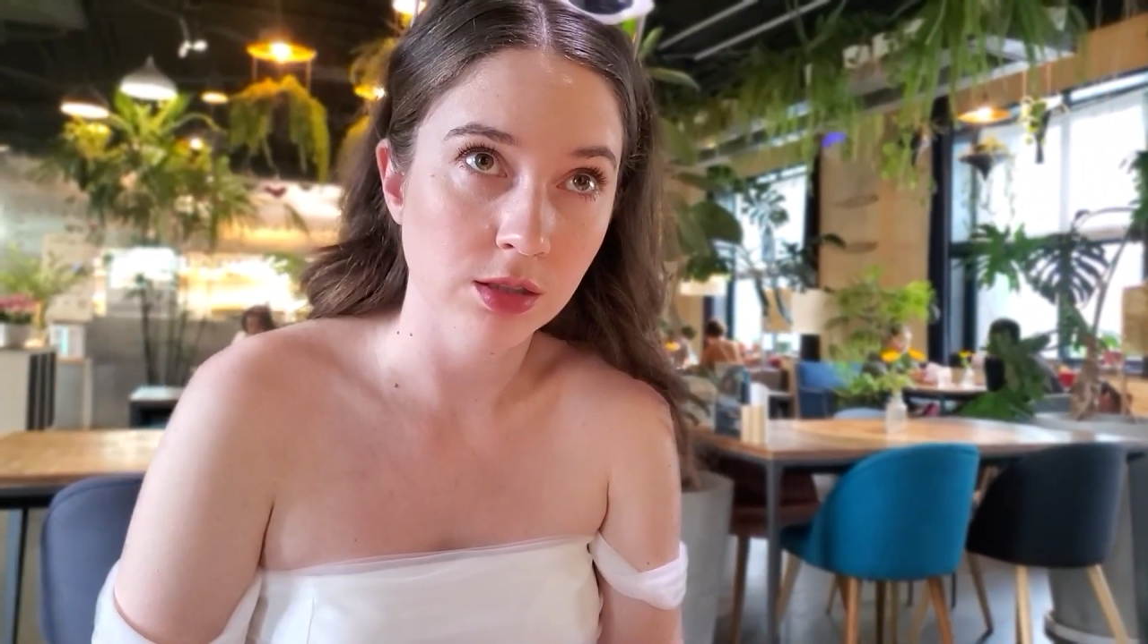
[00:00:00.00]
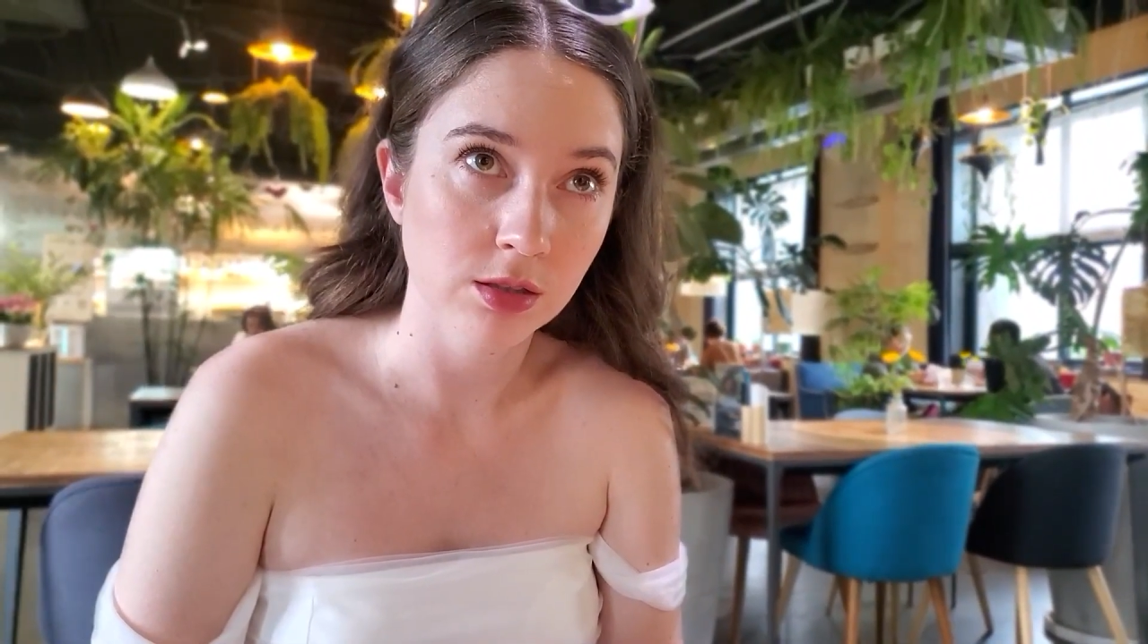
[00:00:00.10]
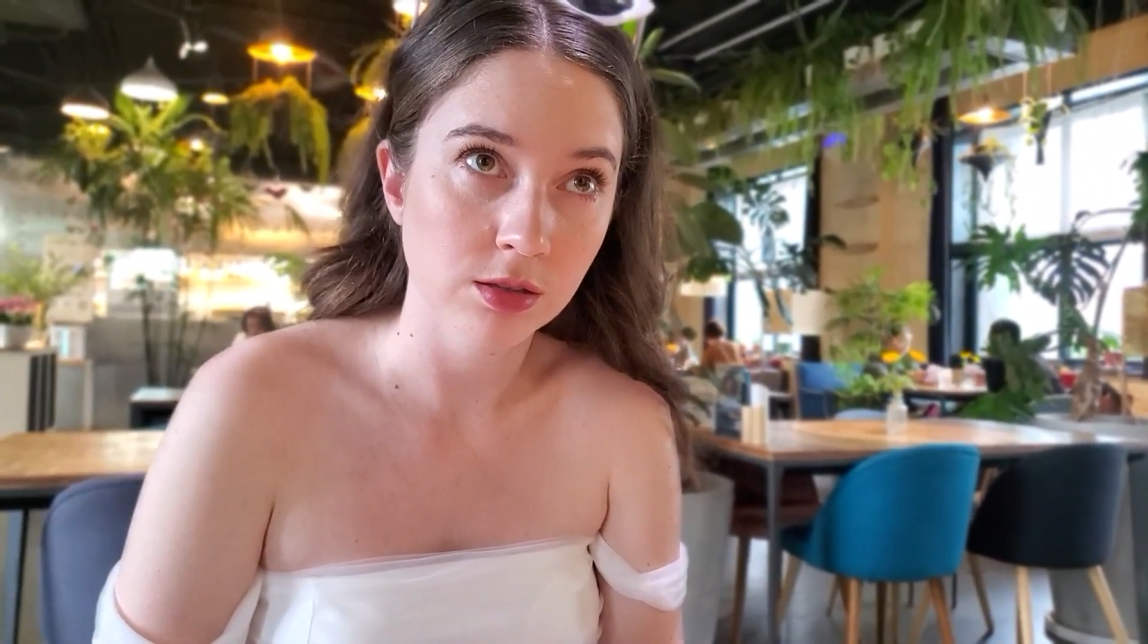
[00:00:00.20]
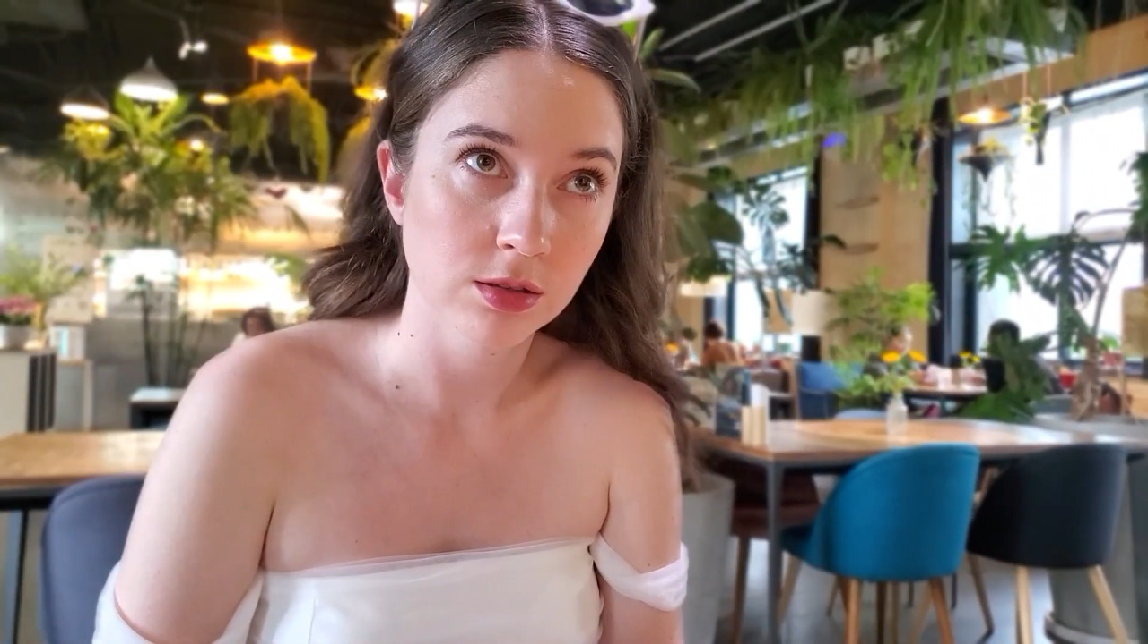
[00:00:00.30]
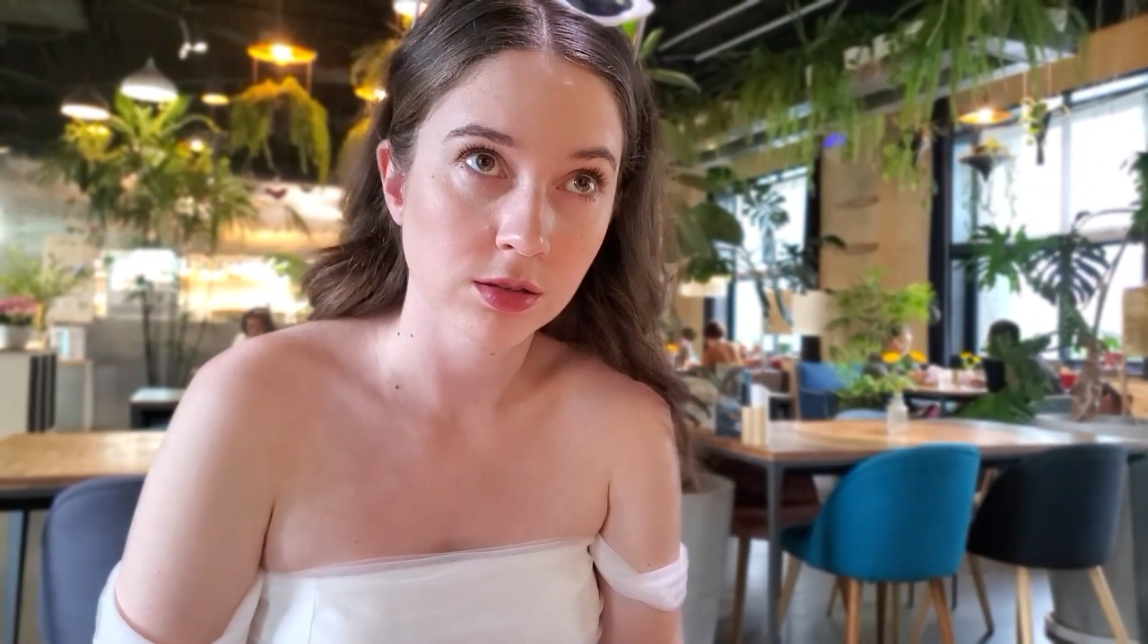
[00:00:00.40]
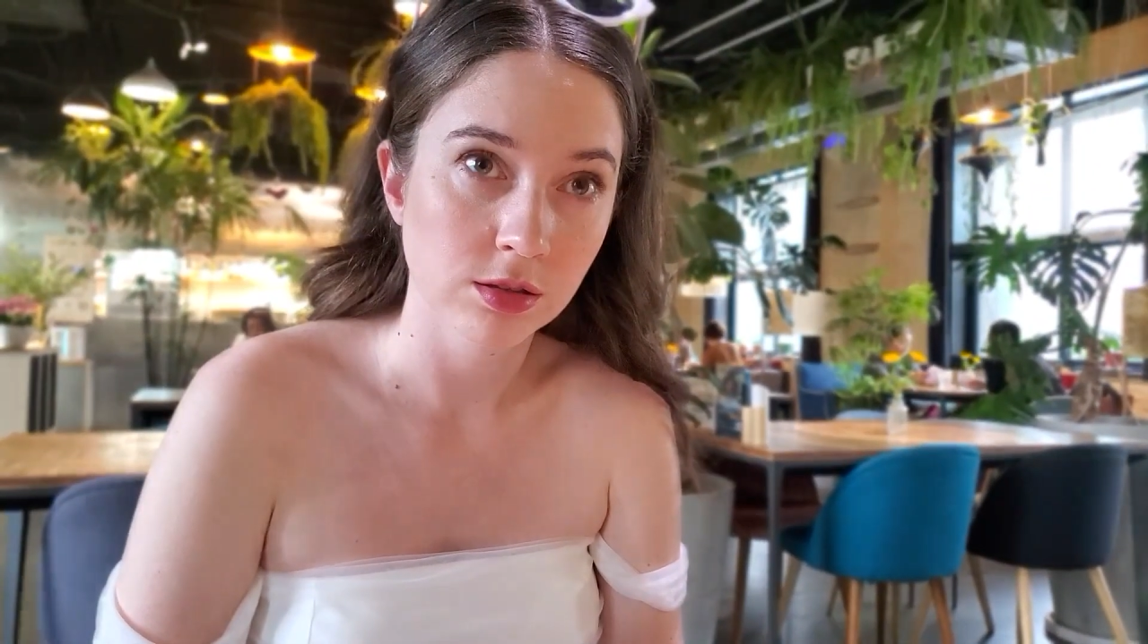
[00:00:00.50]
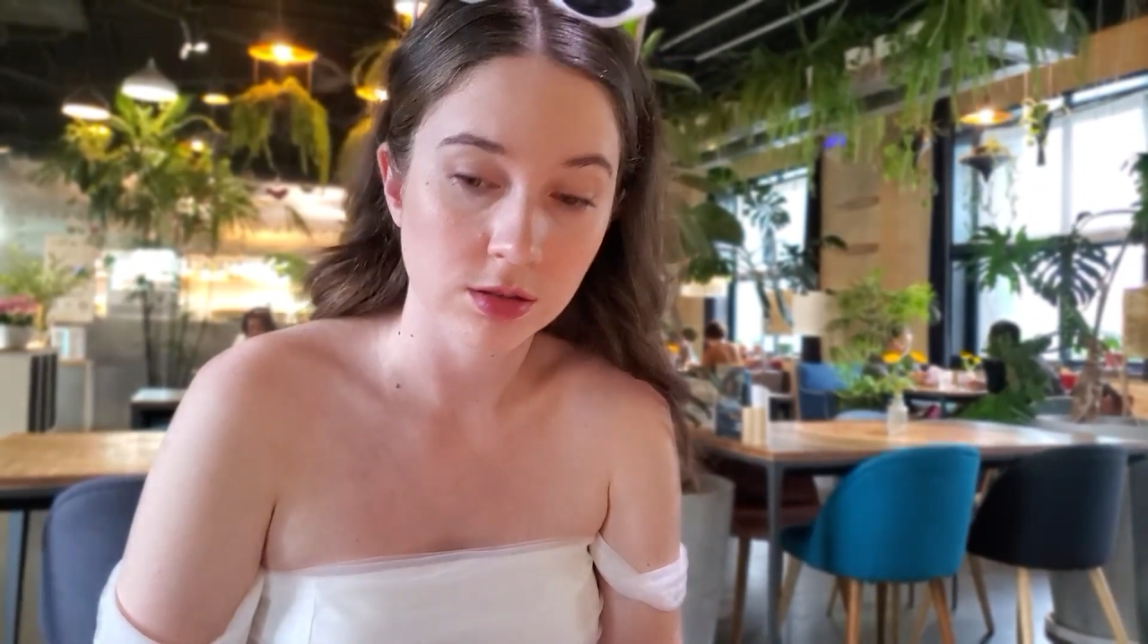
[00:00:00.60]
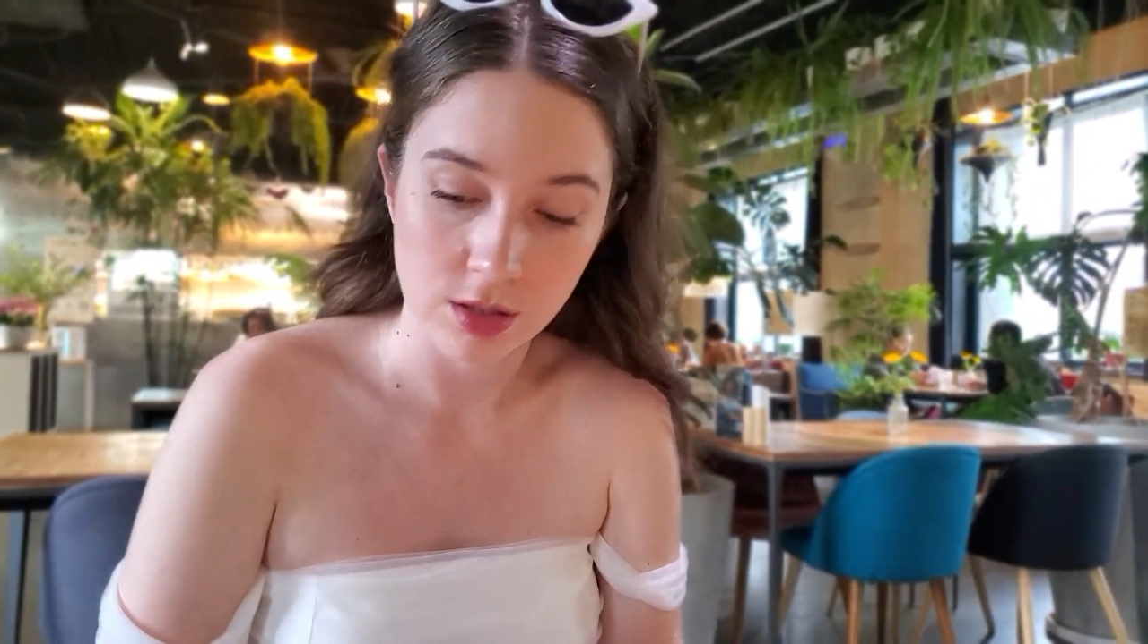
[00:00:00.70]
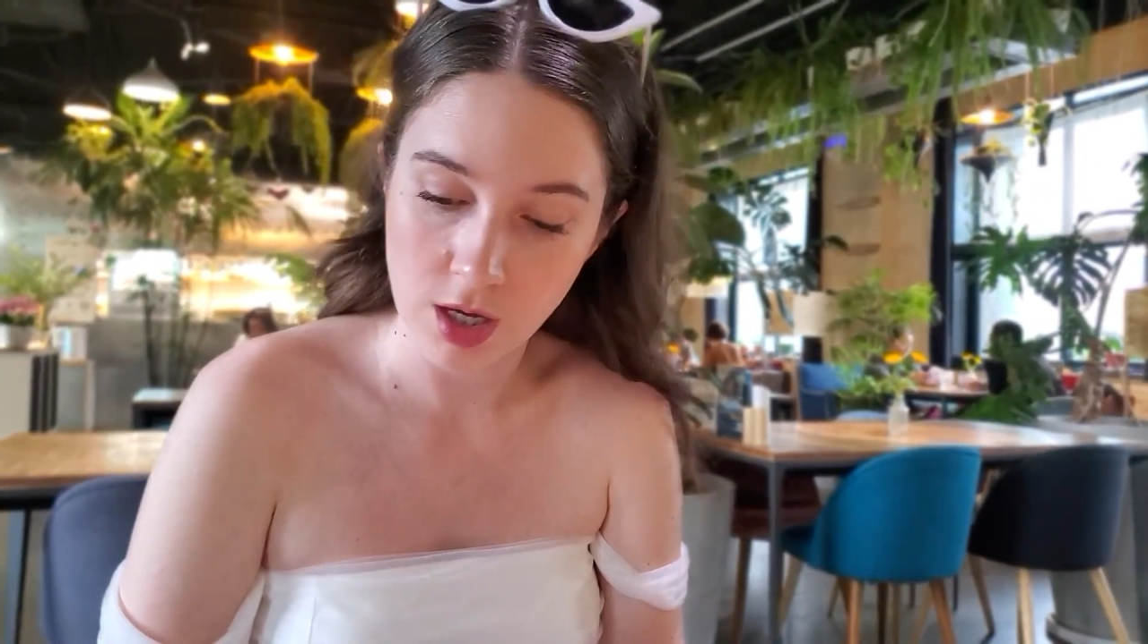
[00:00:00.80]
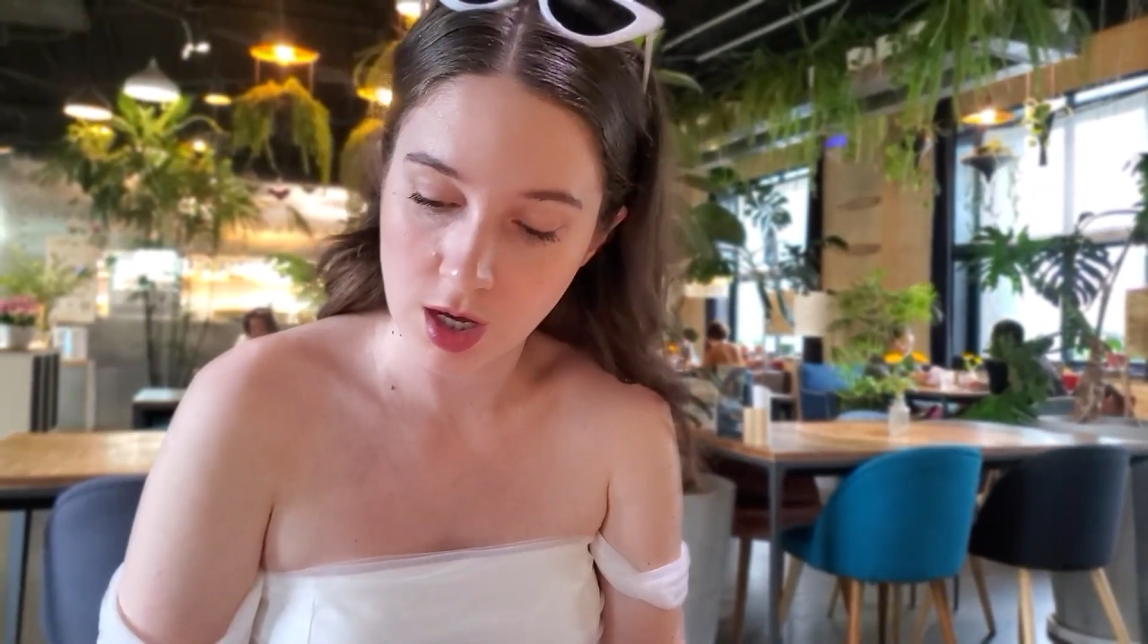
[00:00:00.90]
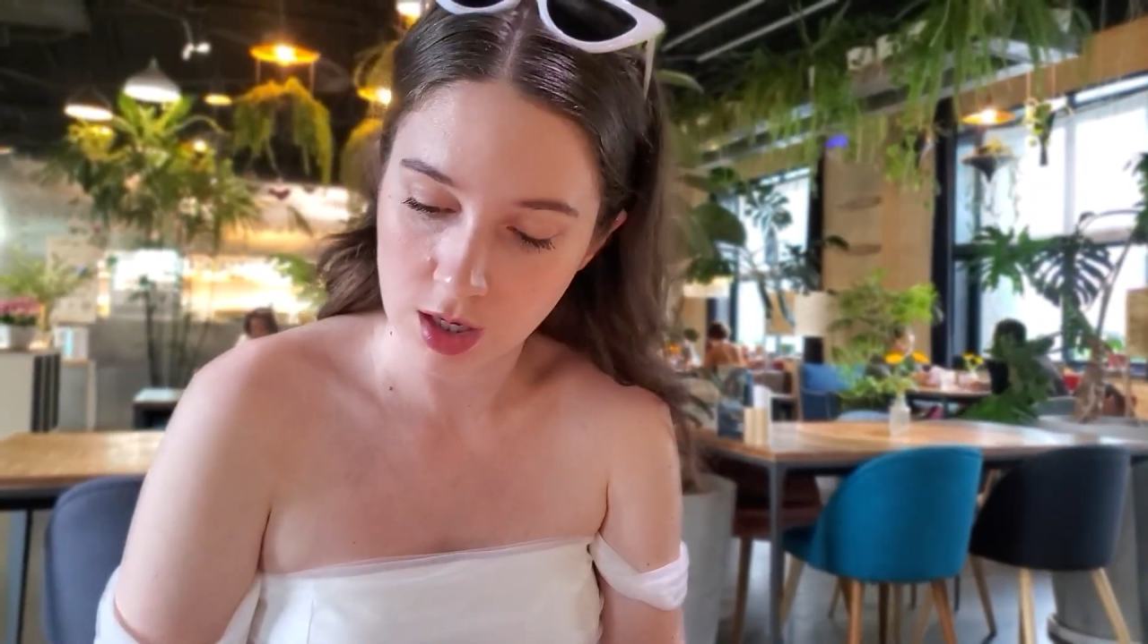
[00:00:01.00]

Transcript: Maybe. Yeah.